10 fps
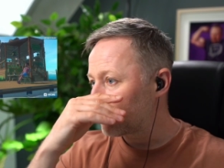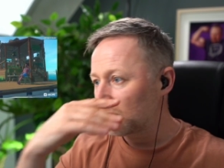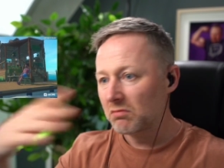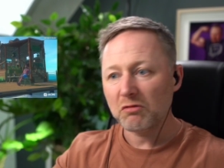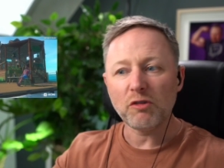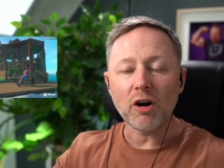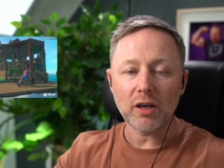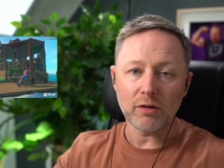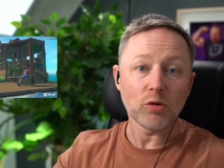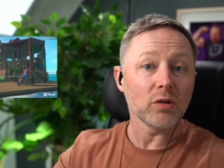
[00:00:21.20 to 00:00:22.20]
Fuck it.
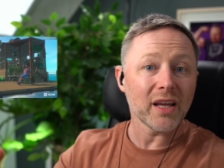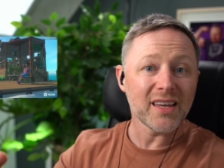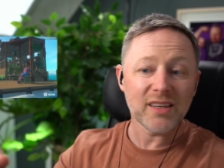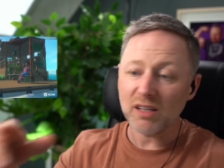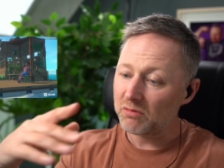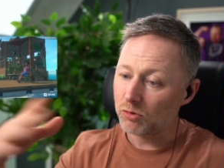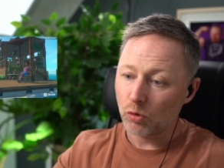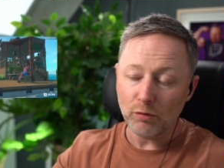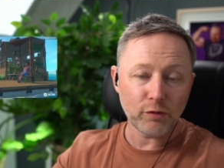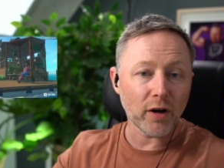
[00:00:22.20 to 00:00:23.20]
You don't like it?
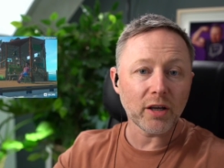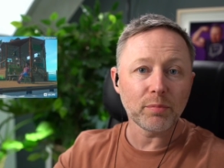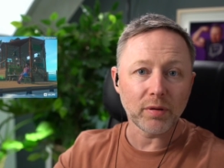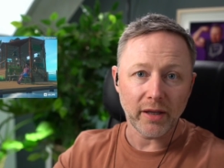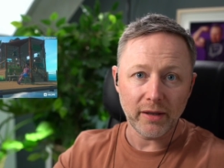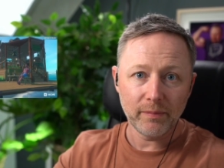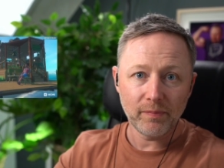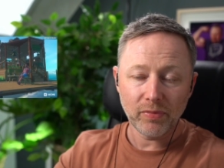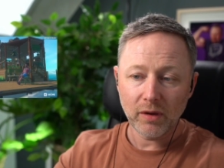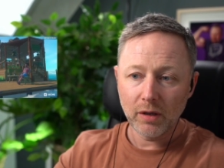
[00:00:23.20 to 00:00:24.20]
Don't fucking play.
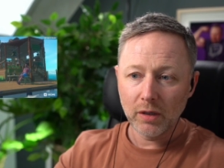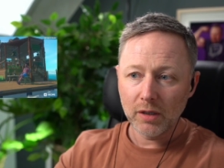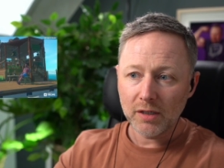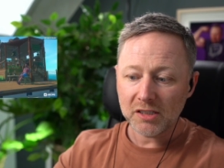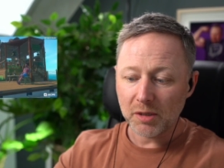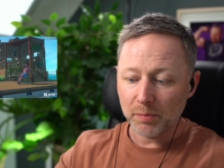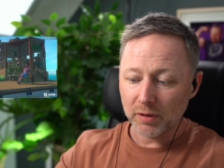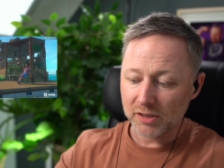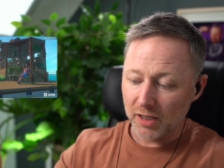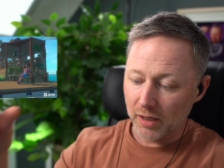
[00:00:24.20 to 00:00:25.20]
Simple
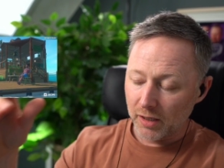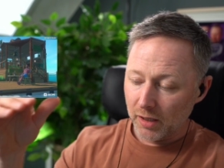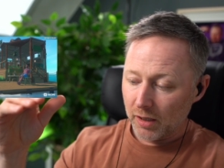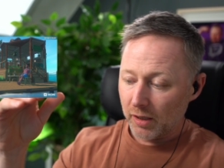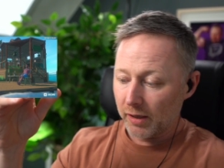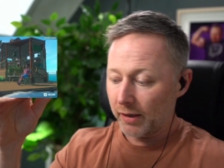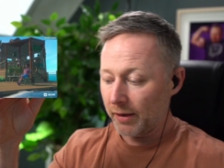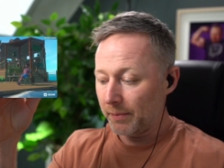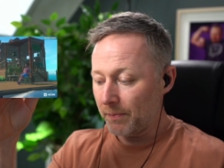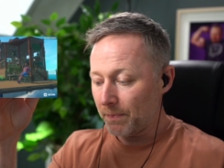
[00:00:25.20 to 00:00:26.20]
as that.
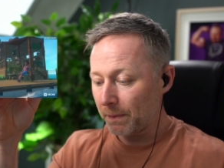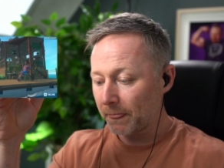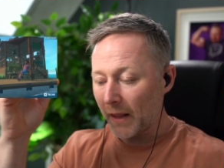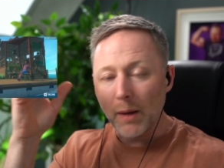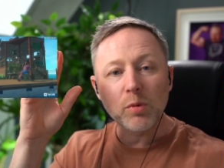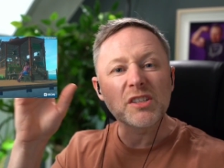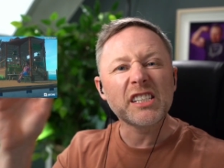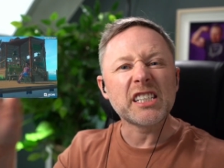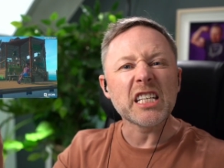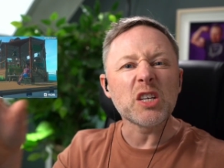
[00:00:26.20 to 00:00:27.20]
Um, and we'll
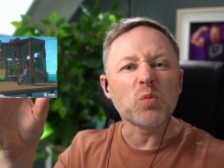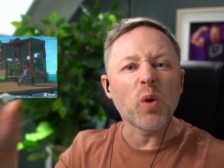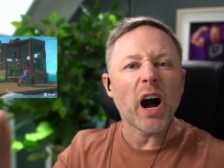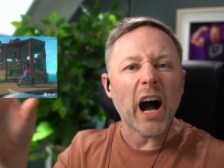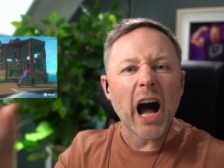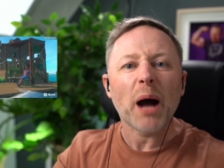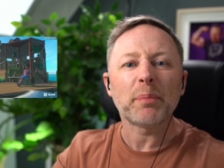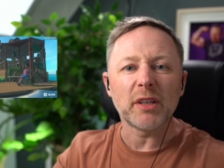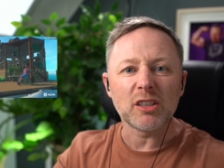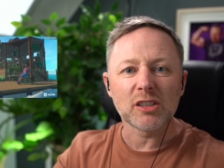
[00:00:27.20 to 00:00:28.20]
see what
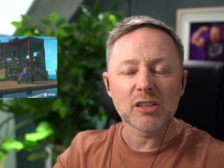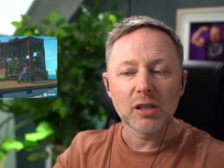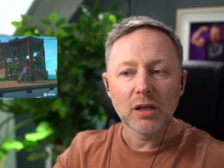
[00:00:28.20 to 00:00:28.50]
happens.